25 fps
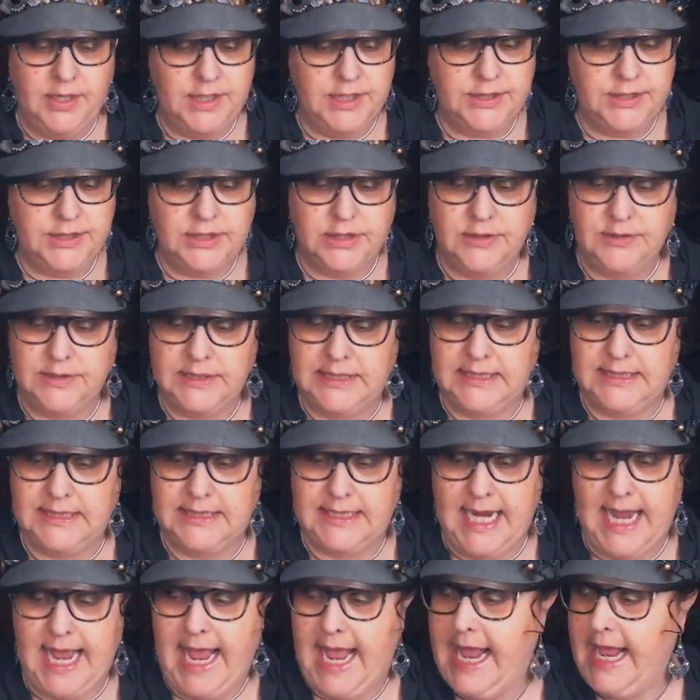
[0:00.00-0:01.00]
to do
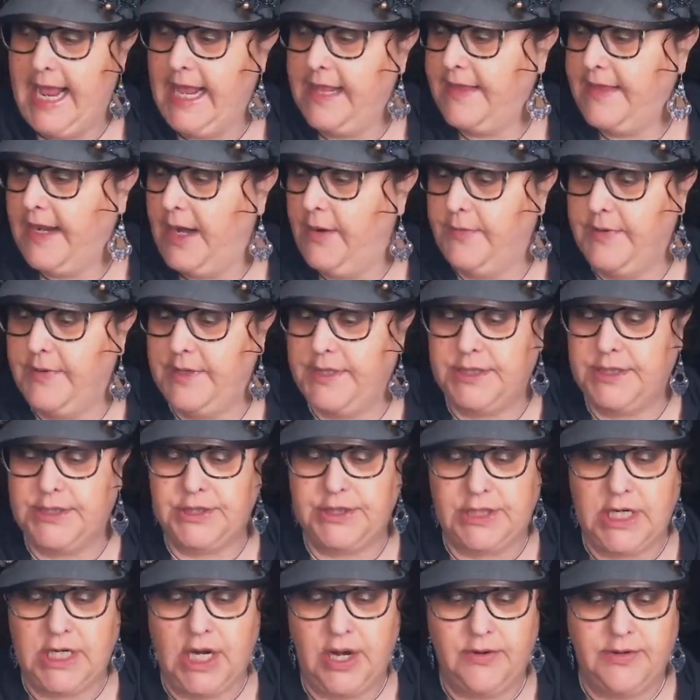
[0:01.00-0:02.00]
today that I wanted to
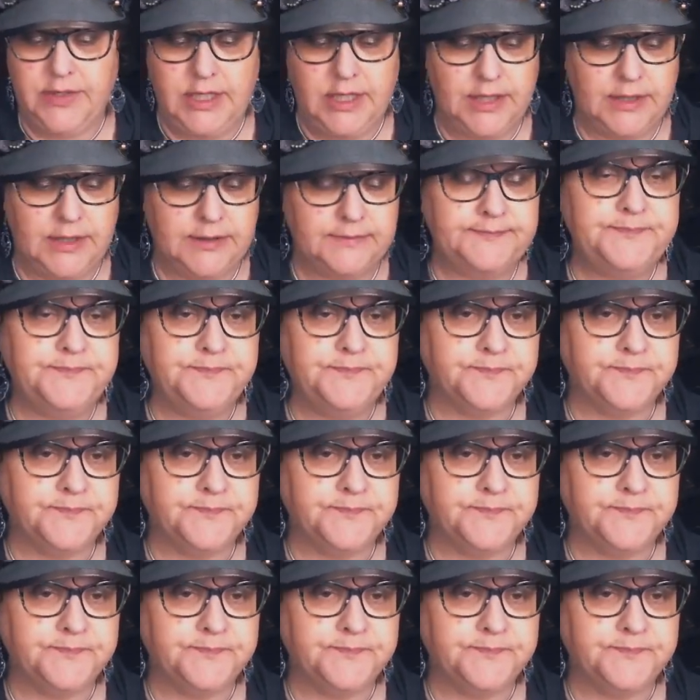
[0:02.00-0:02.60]
show you,